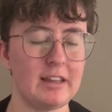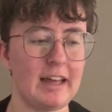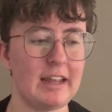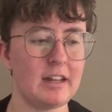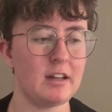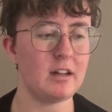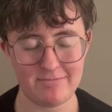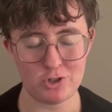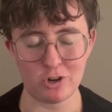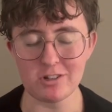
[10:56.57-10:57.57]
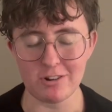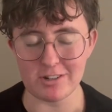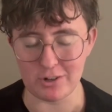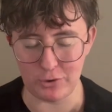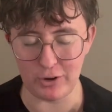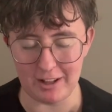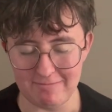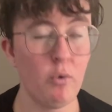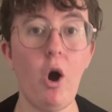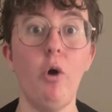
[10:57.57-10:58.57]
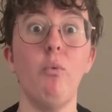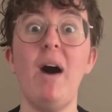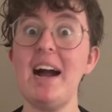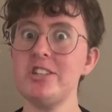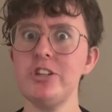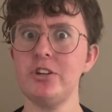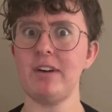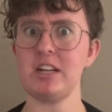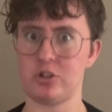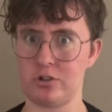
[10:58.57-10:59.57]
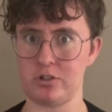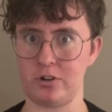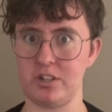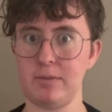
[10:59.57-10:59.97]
Like, short stories are cool. Oh, why should you write short stories?